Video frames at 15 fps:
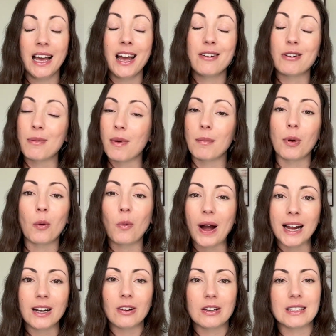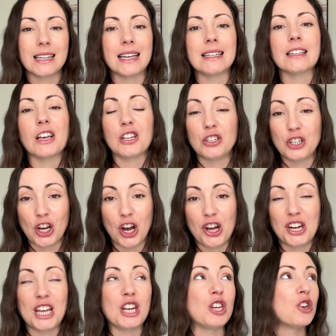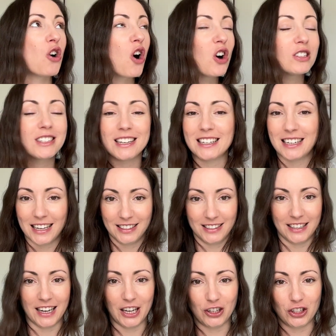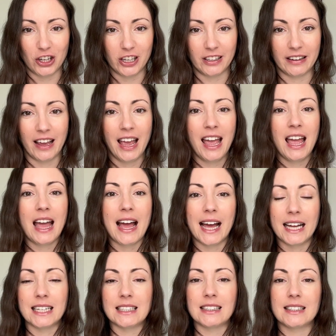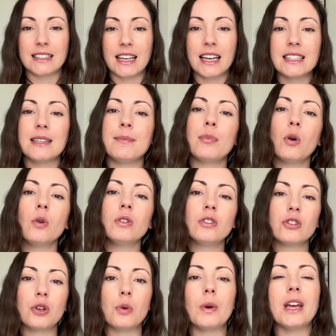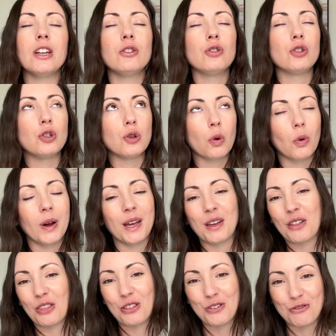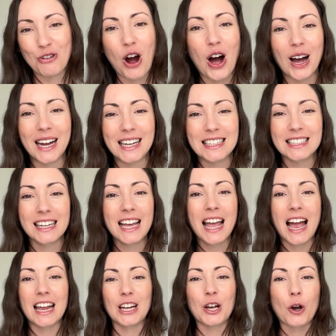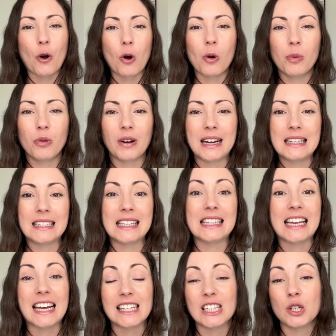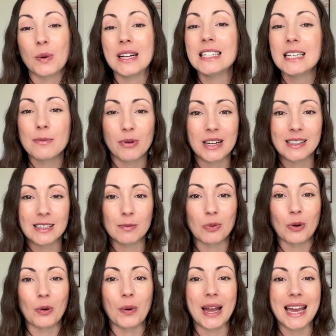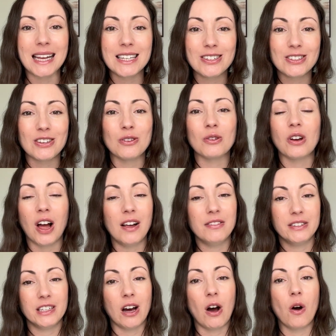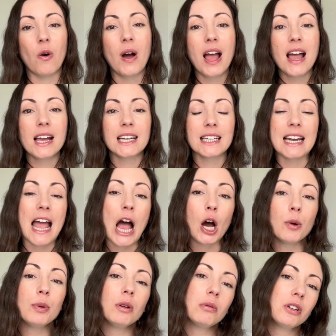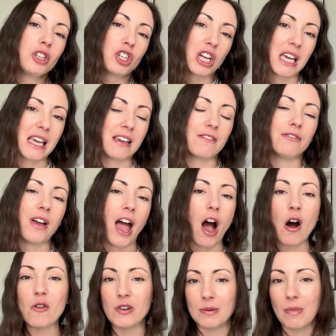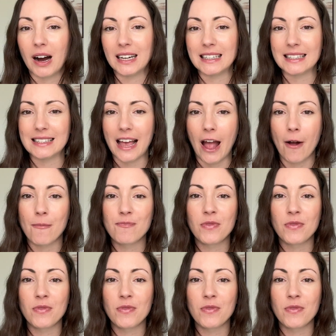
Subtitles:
Remember, weight loss is a journey, not a destination, and it's important to enjoy the ride. And incorporating the 80-20 principle into your lifestyle can help you achieve a healthy mindset